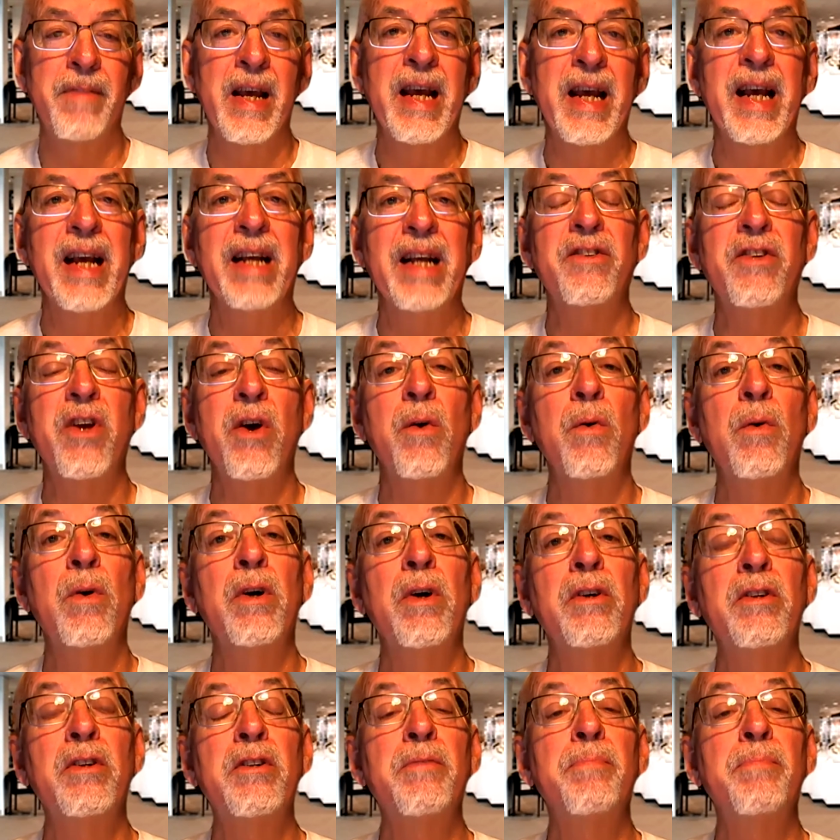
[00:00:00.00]
It's going
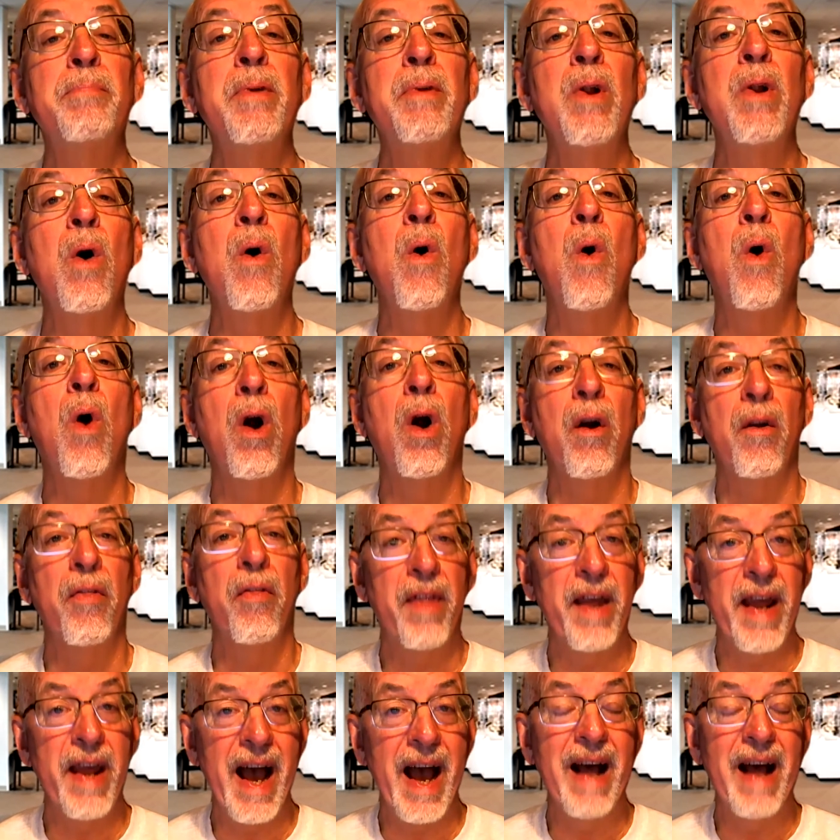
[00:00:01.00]
to explore
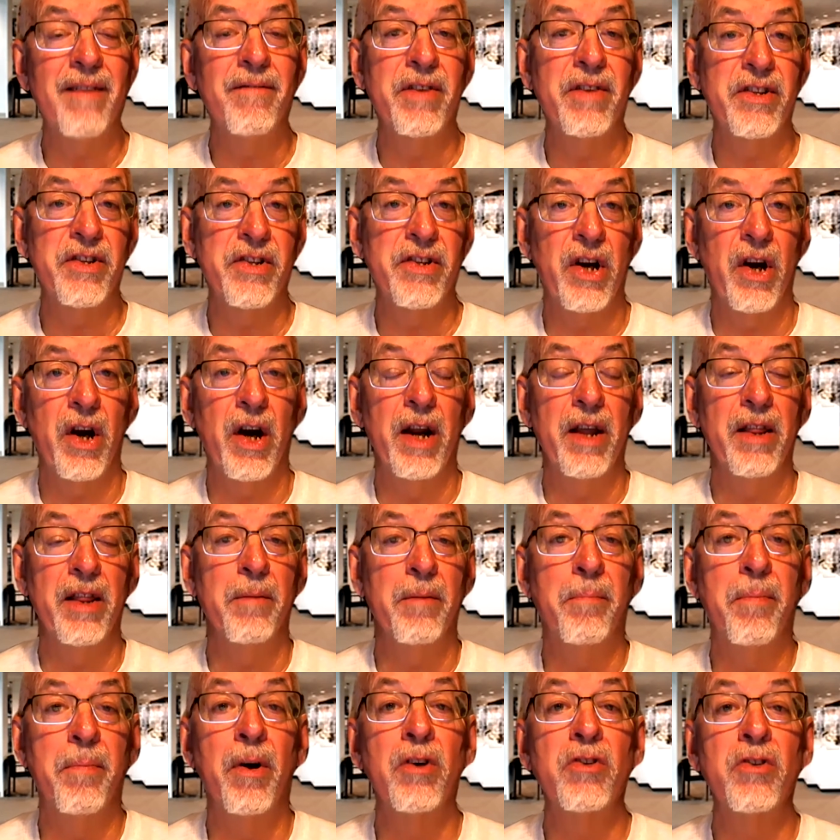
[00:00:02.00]
the adversary,
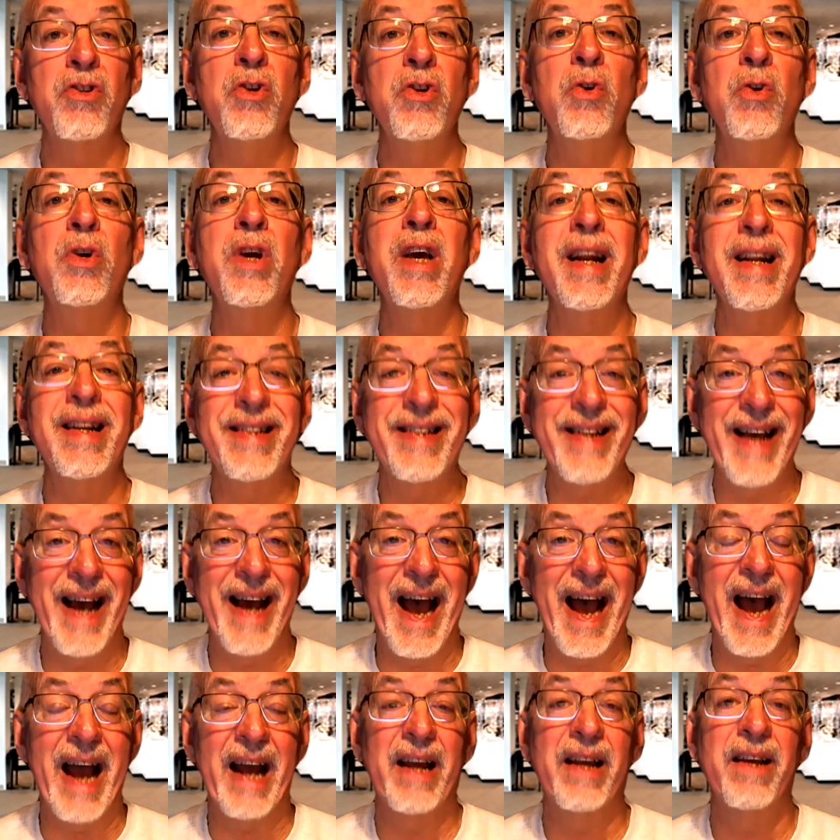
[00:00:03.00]
the person who can
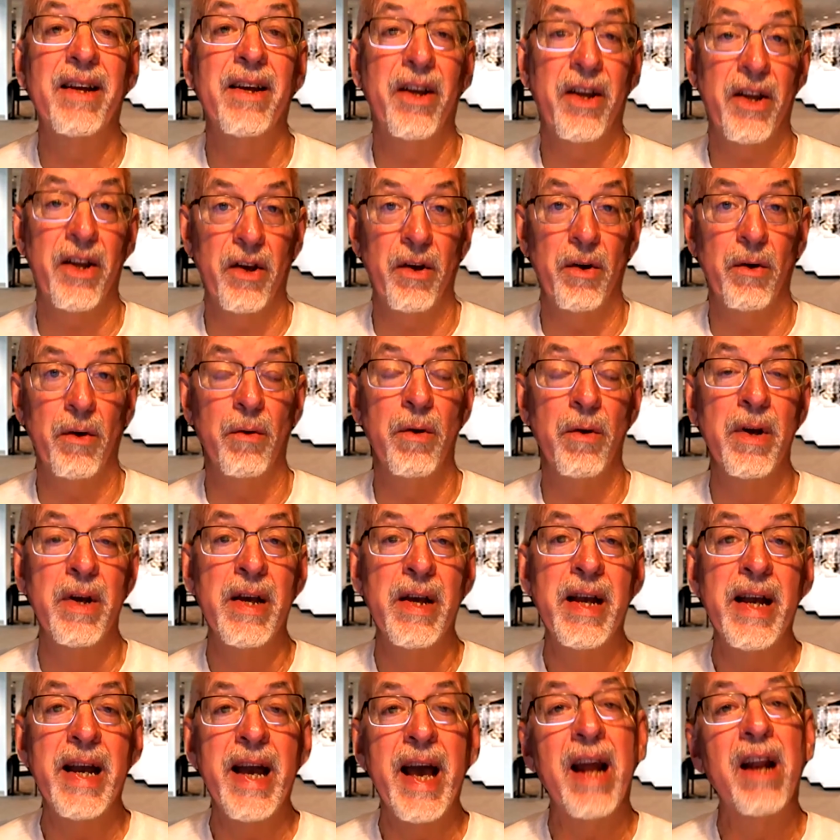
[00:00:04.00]
attack you.
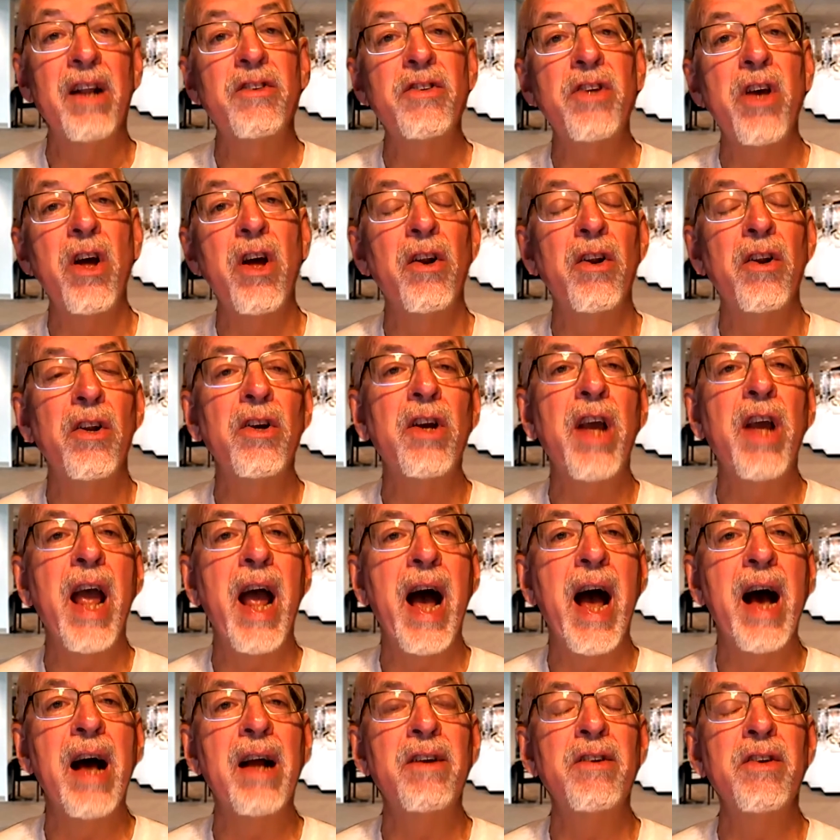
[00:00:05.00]
And it's going to look
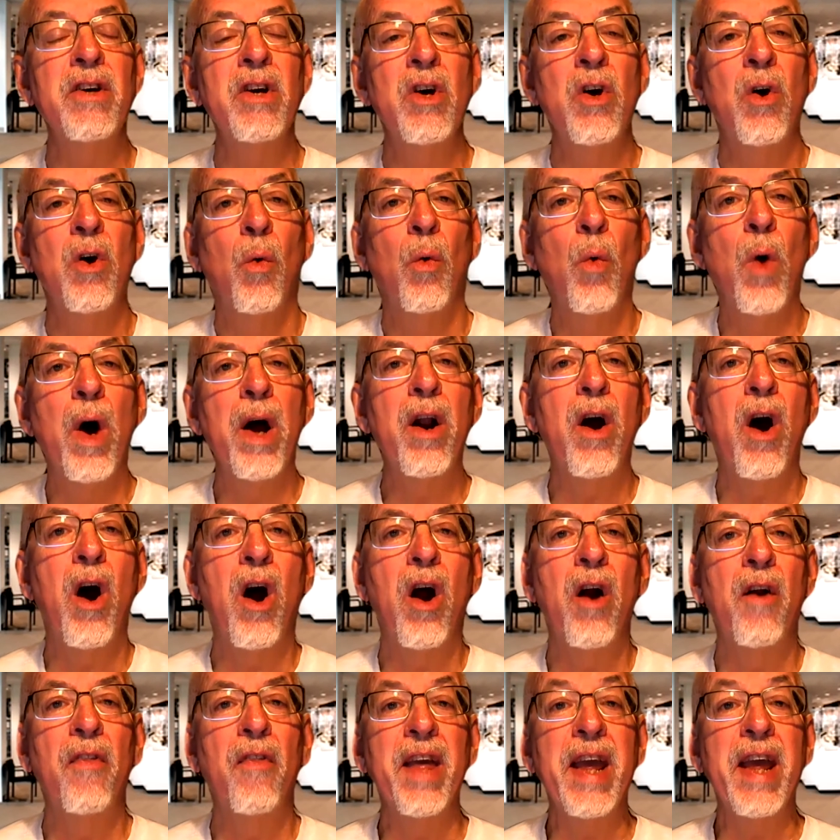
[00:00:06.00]
at what
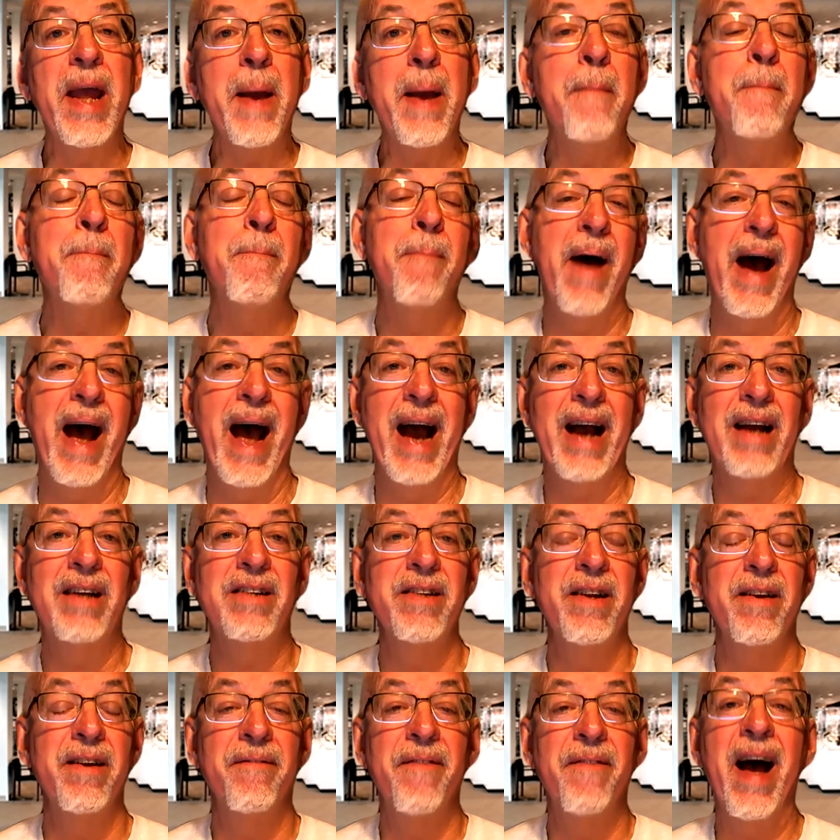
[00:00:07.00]
are the
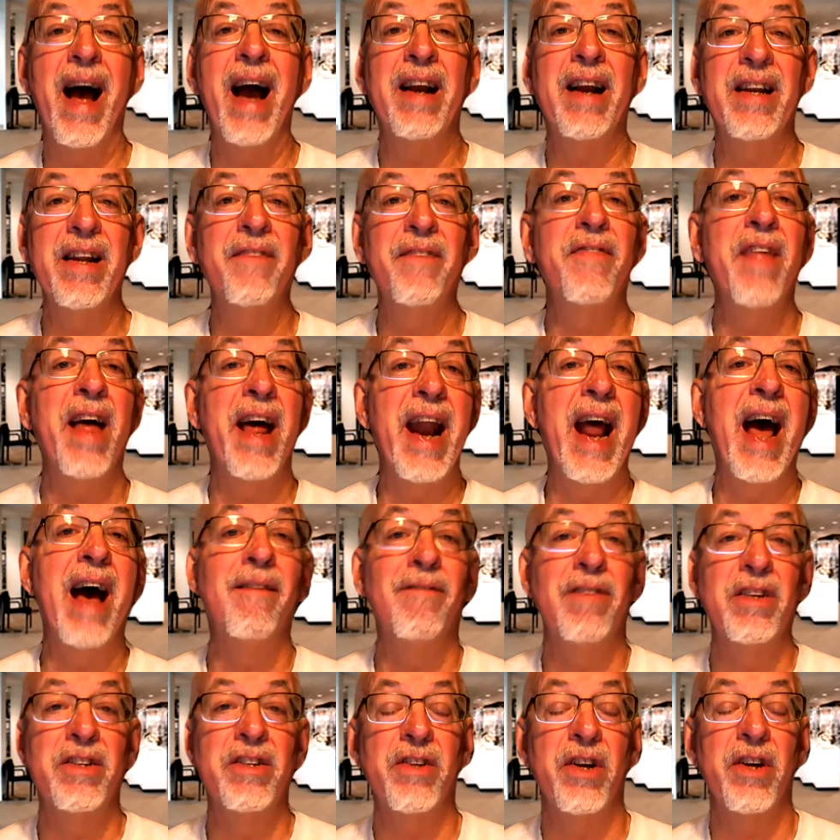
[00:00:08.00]
impacts, in fact, if that
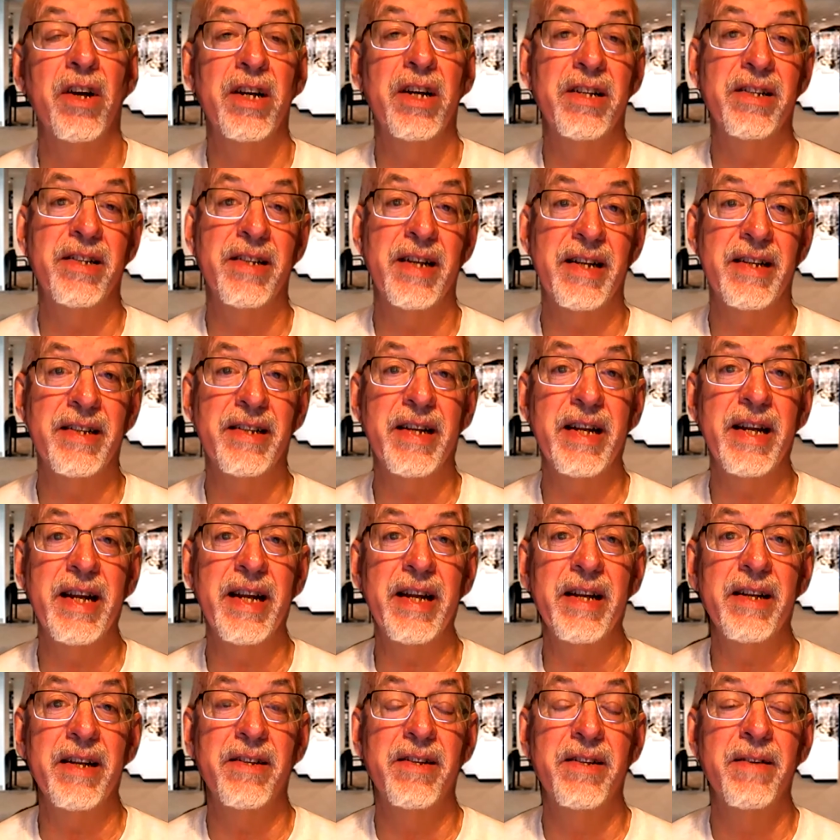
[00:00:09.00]
adversary
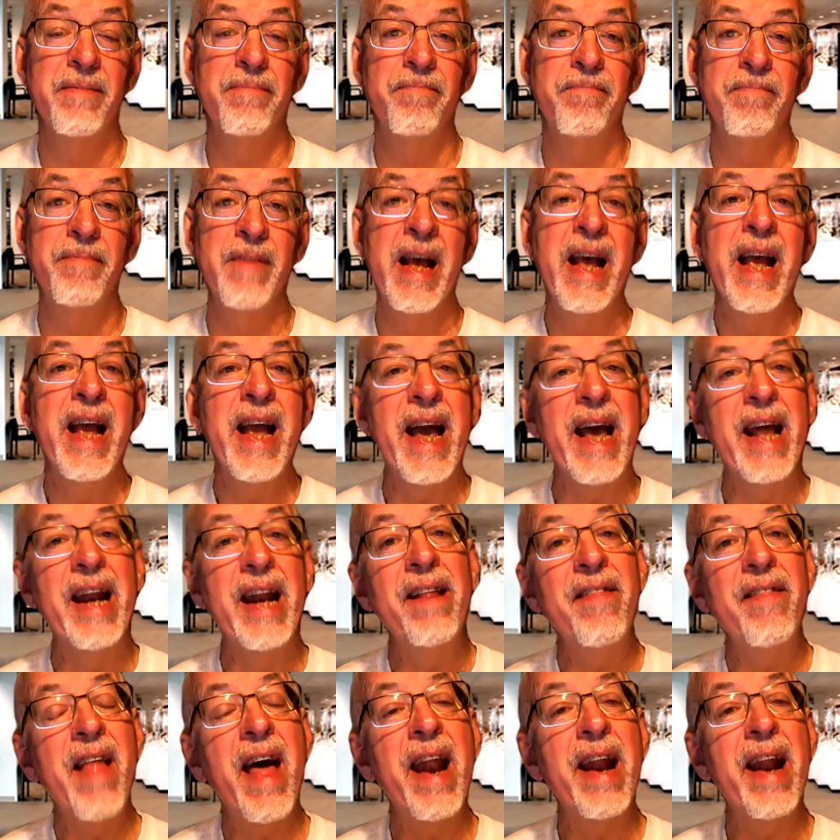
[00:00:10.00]
succeeds. And
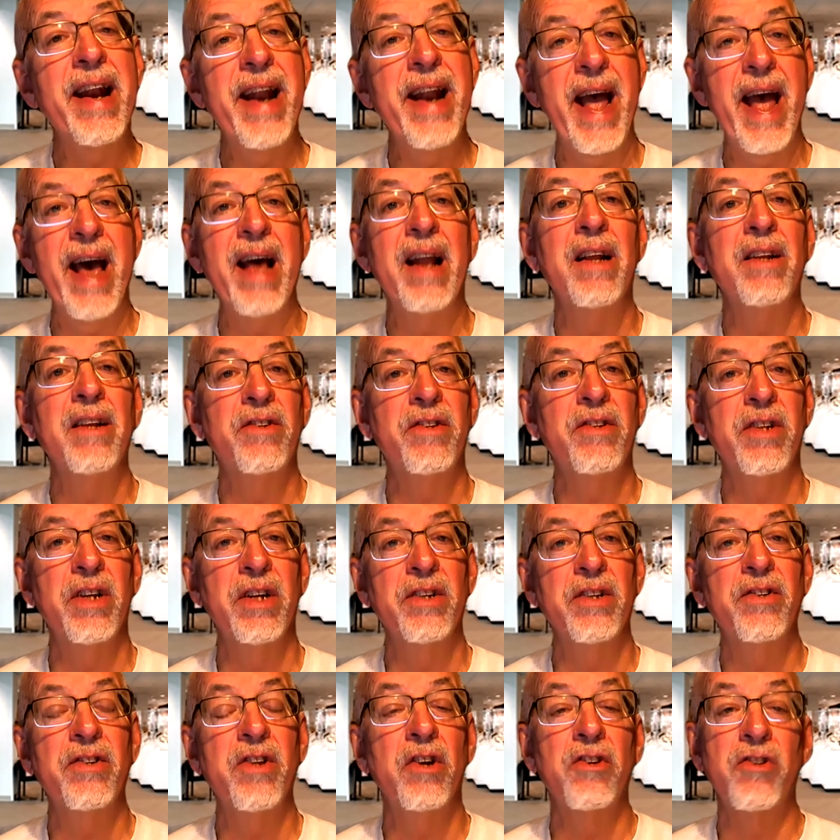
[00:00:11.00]
in that
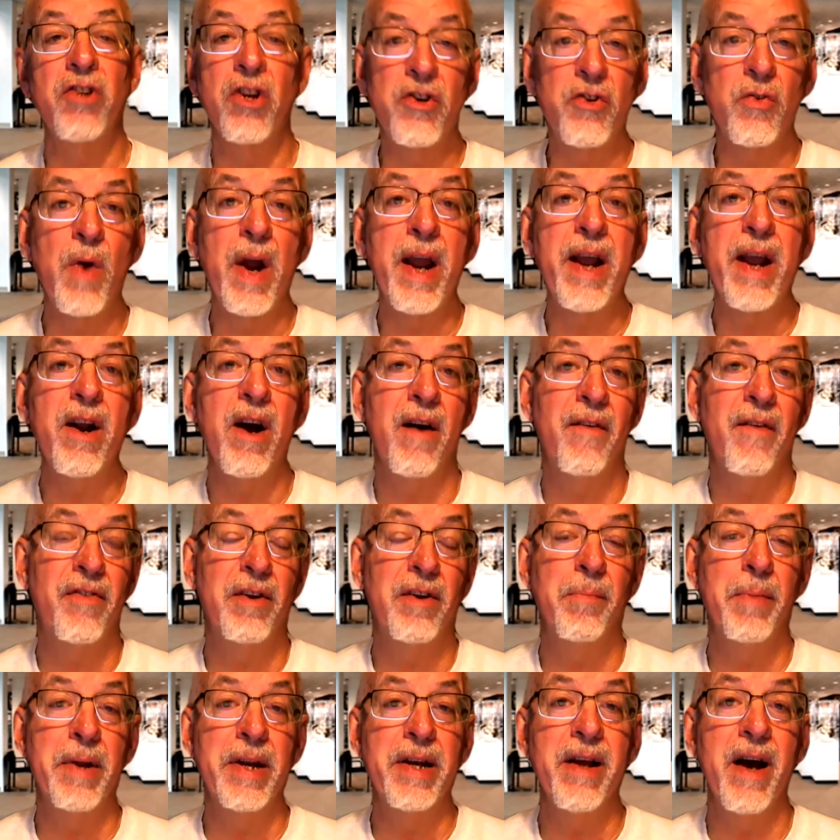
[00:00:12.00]
analysis, there's a trade-off
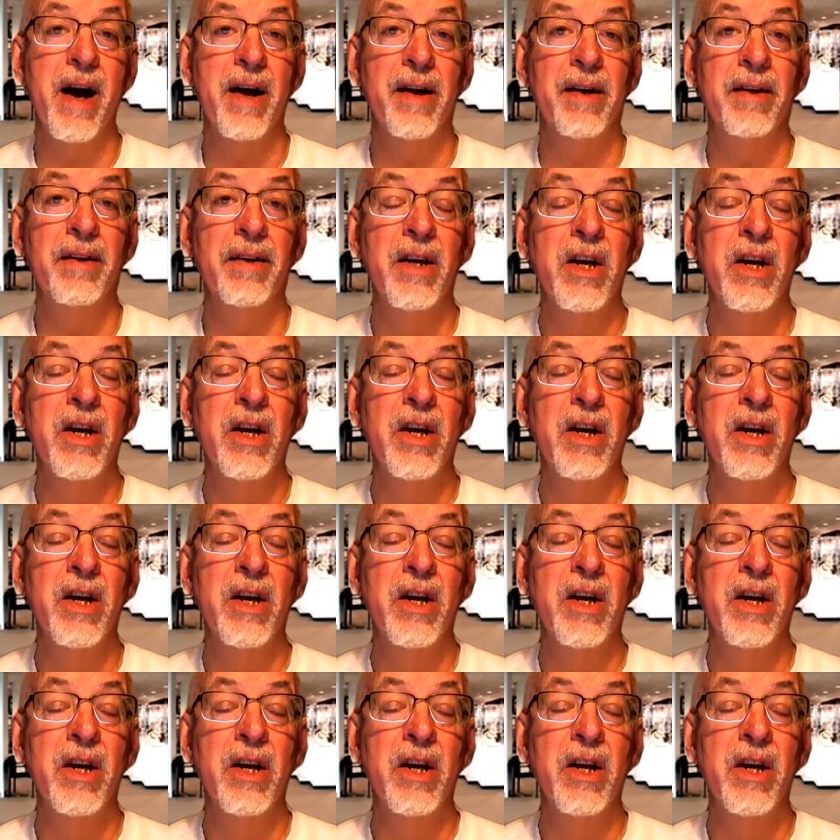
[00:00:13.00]
to be done